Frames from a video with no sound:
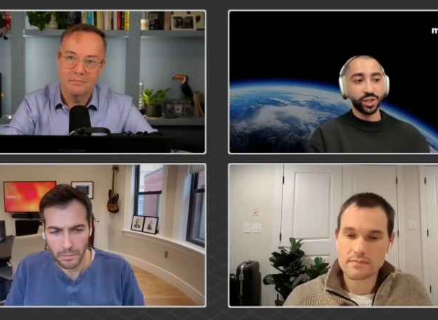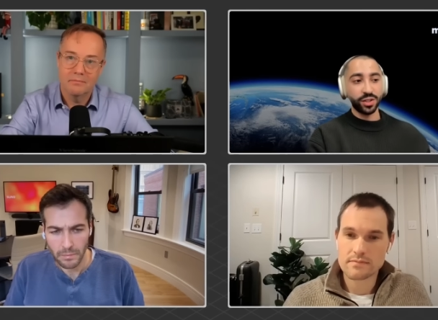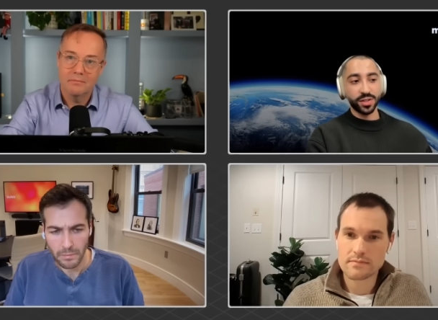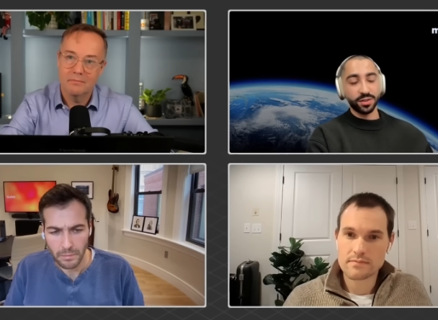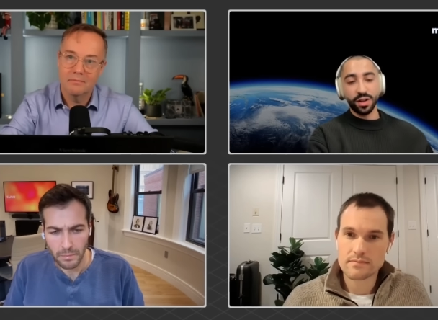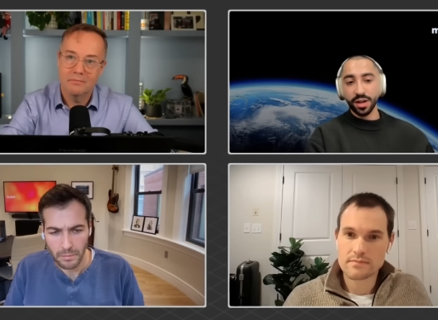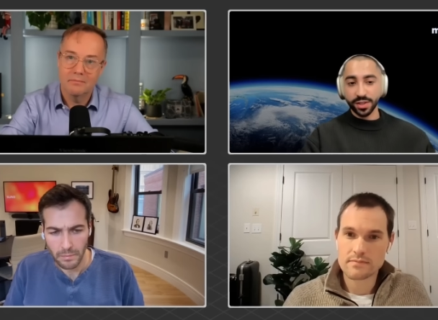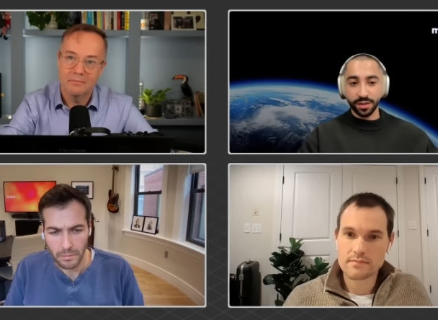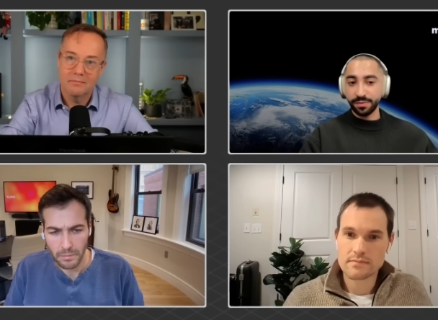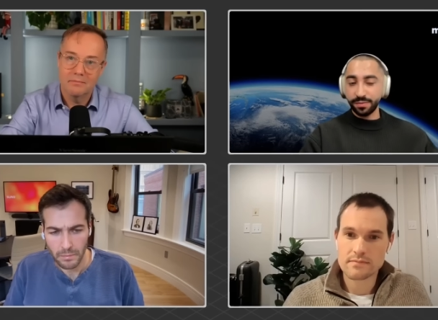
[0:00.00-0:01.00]
Speaker 1: there's lots
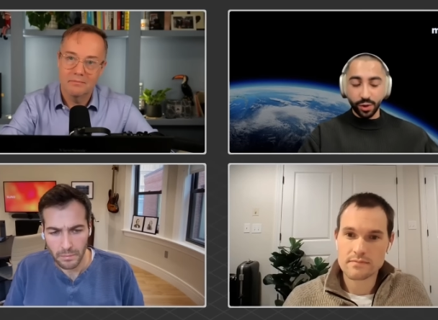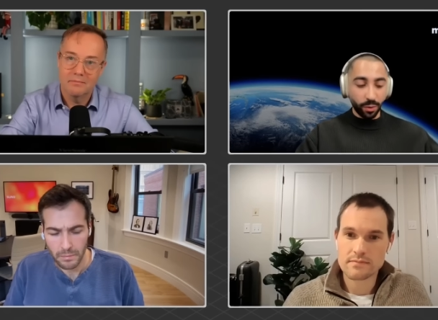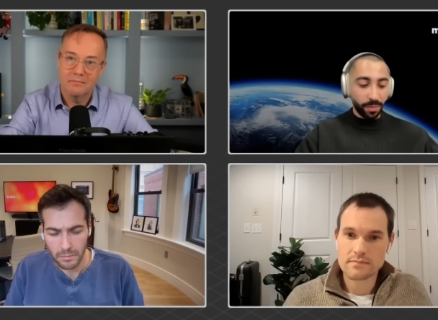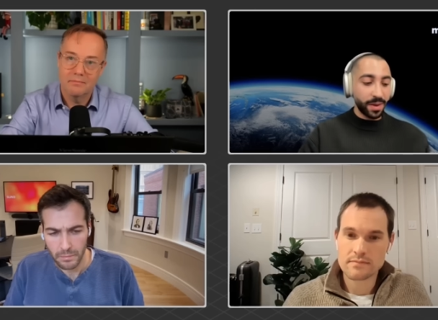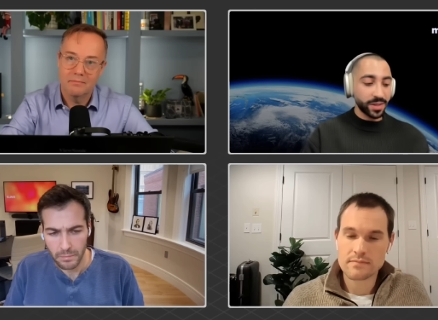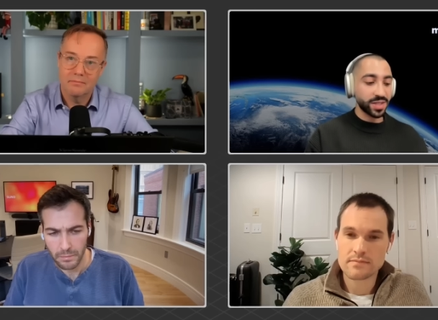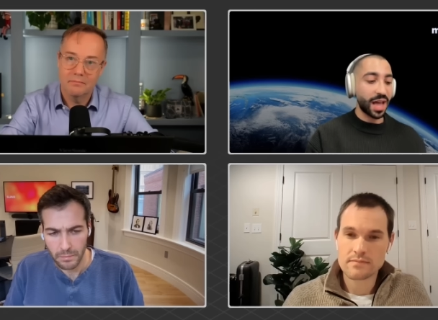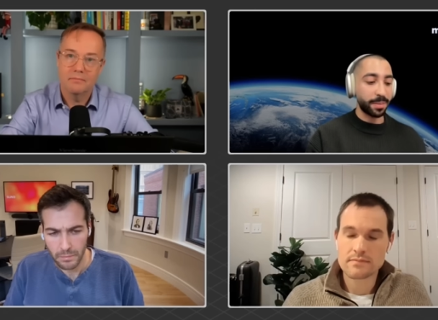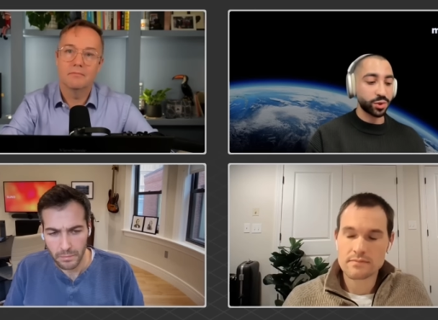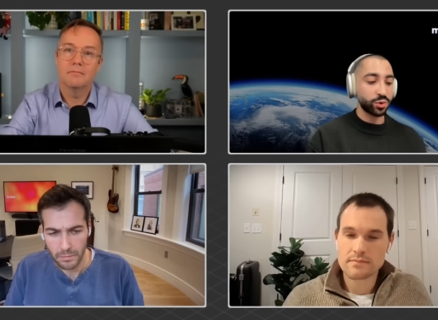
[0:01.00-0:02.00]
of you know
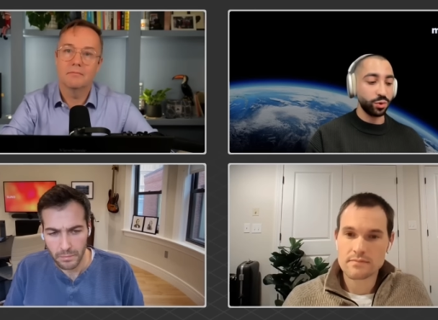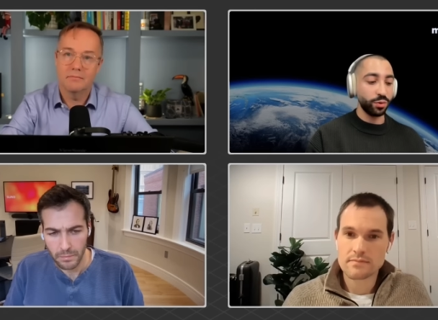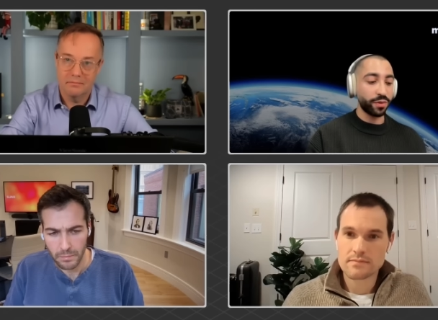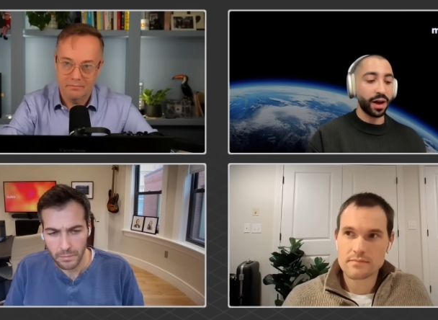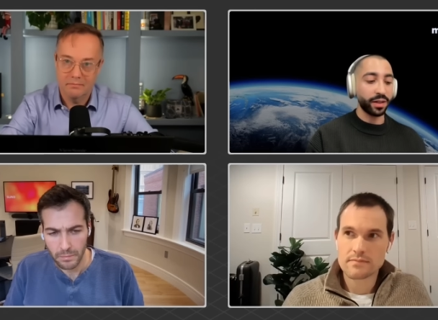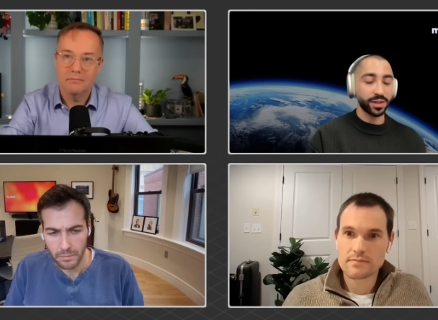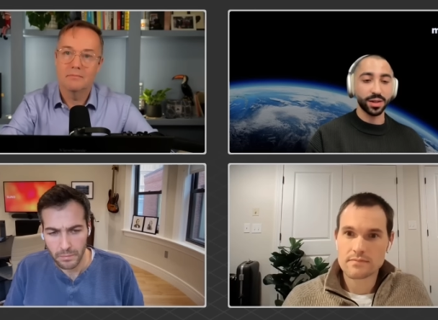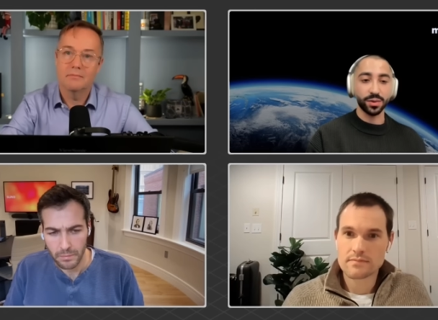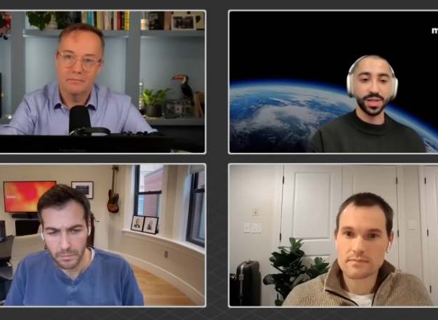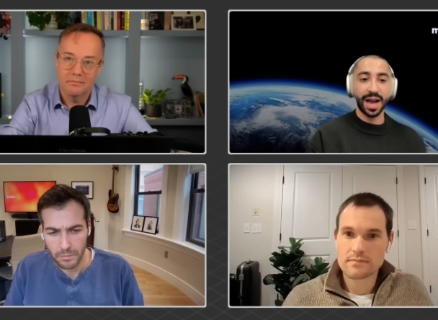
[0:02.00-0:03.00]
steps to filing
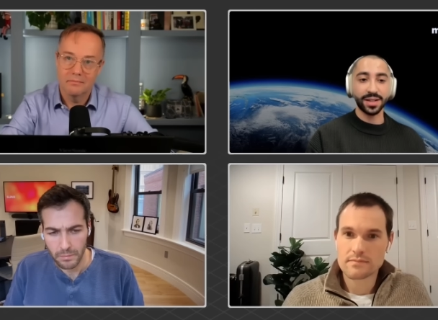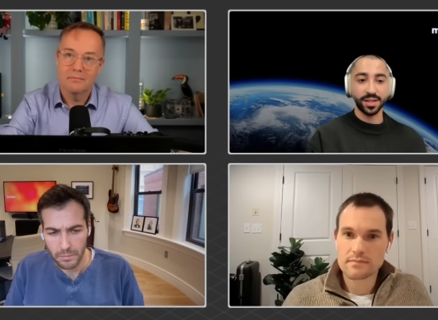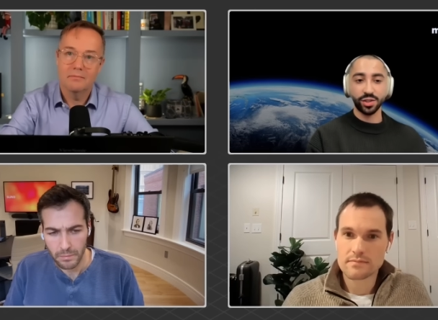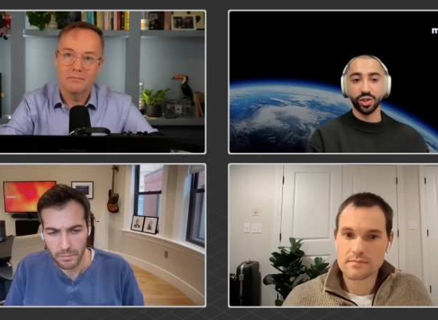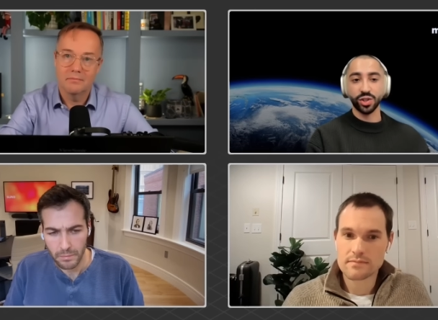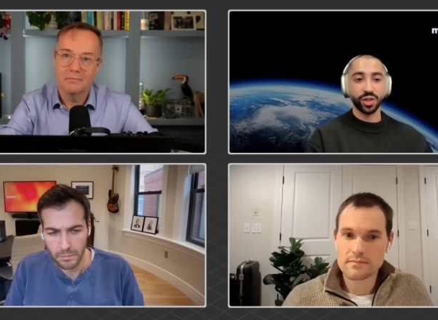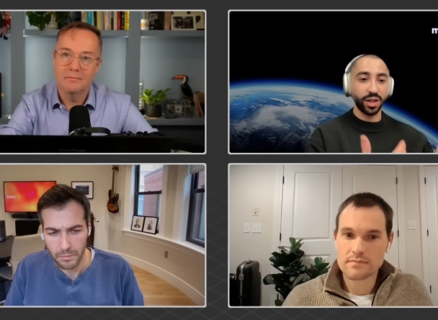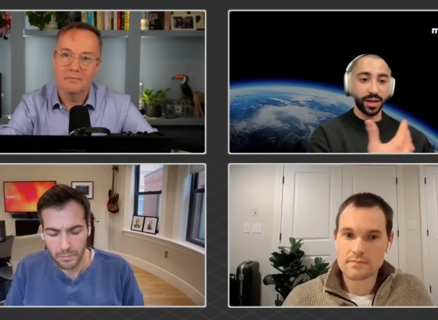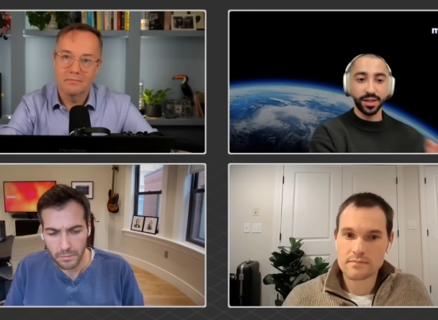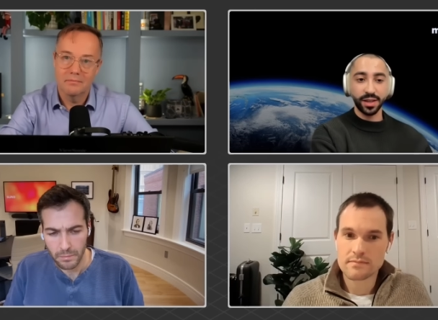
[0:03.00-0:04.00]
someone's taxes, such as
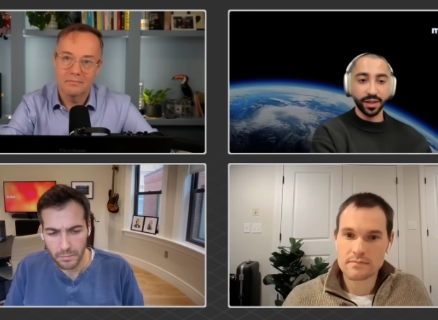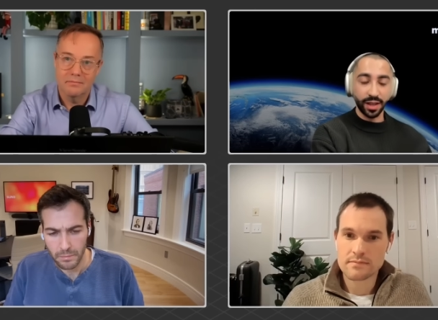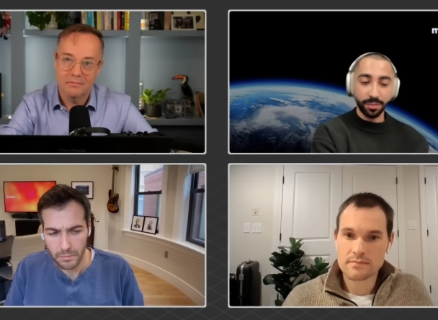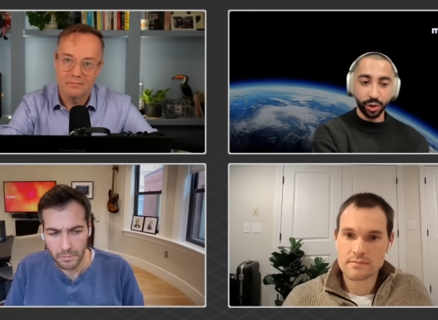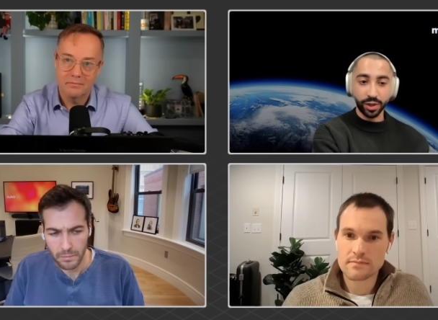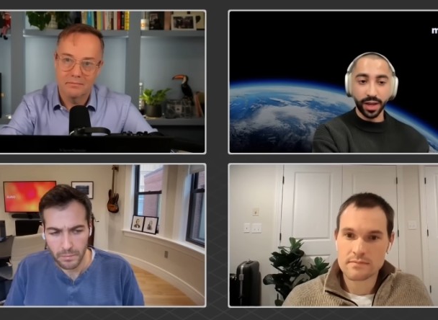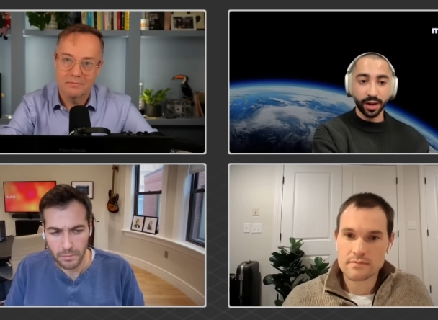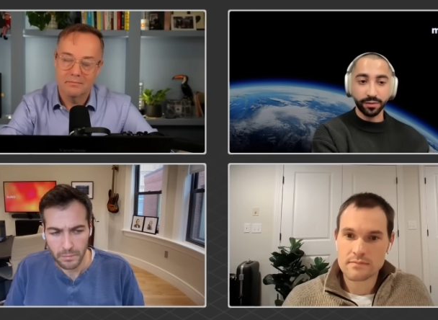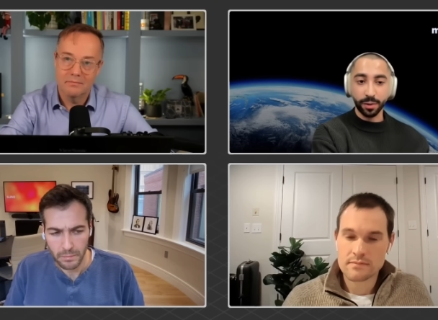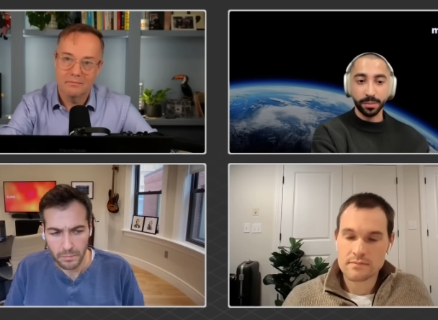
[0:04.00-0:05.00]
collecting input
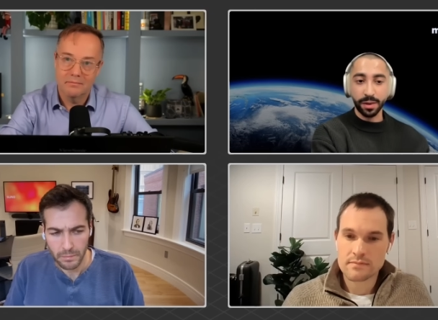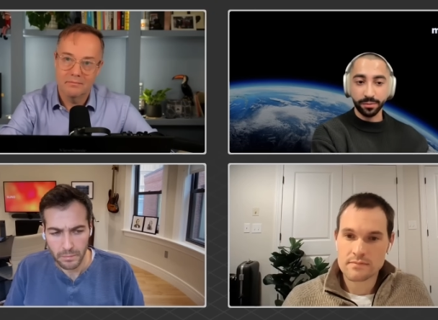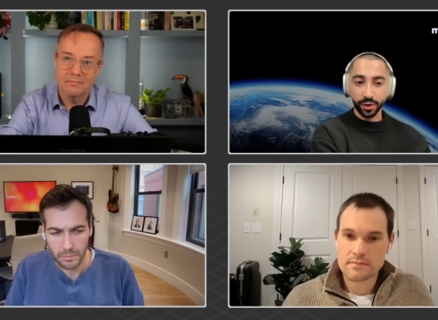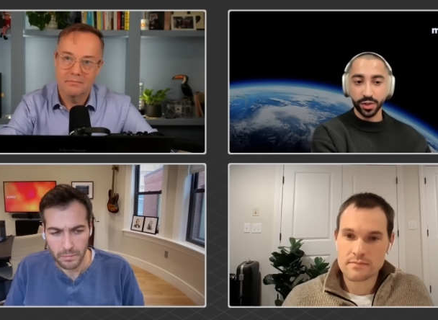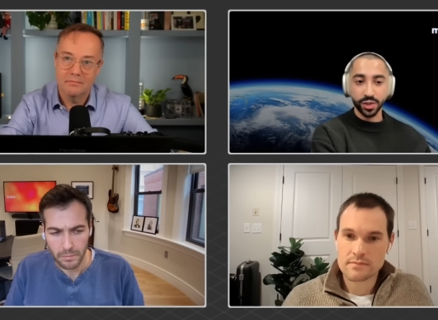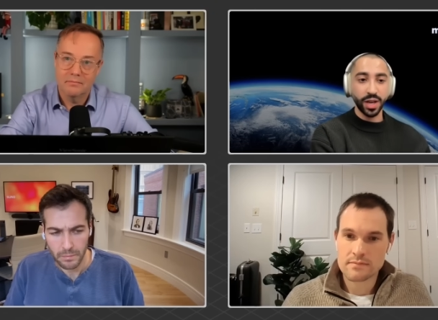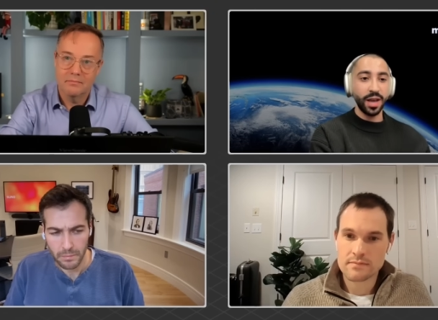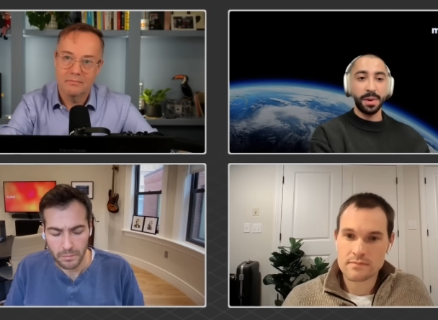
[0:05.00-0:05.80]
data from them first,